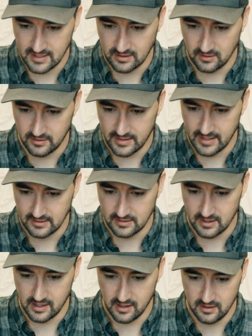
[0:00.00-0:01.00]
a look at
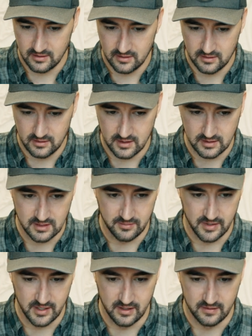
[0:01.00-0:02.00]
some
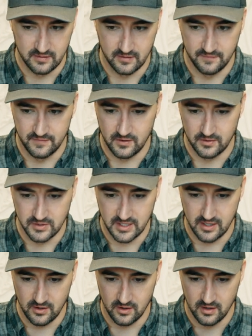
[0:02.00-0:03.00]
of the photos
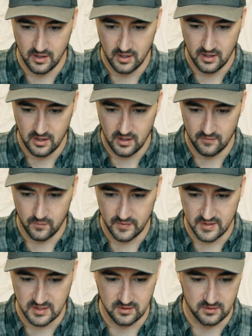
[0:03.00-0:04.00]
here of what
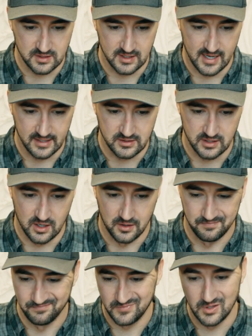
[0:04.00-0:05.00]
this looks like.
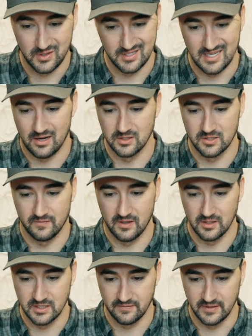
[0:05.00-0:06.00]
So you could tell it's a
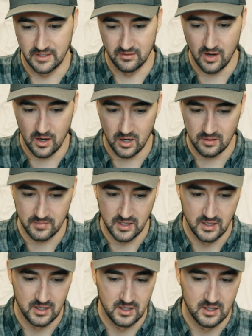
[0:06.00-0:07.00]
relatively new home,
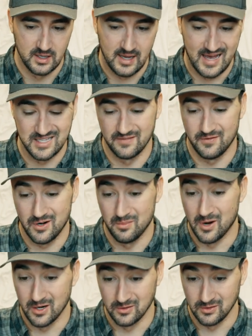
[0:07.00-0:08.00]
has a very
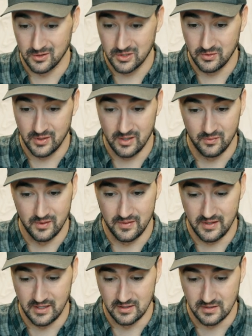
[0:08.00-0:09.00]
modern look to it
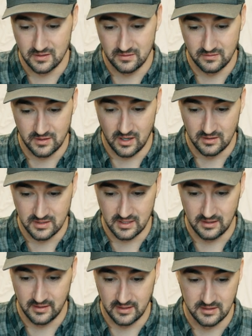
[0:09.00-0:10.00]
with these tall
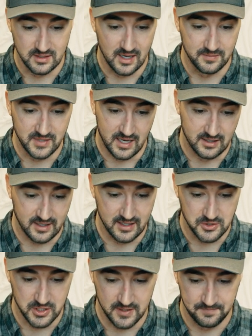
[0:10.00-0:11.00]
ceilings, updated
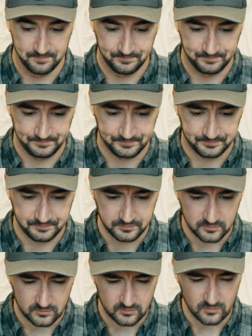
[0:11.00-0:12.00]
kitchen.
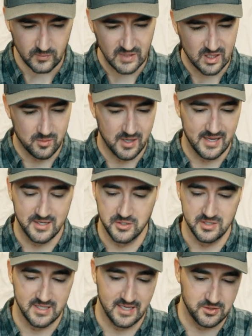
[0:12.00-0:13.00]
But it's
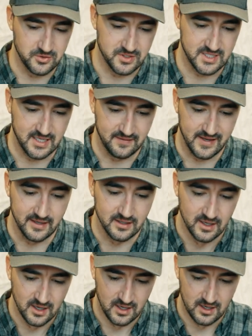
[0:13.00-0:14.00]
just interesting that
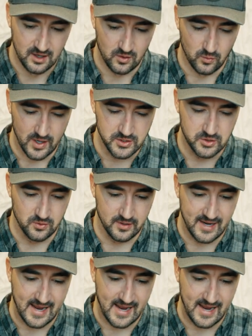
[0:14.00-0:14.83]
West Jordan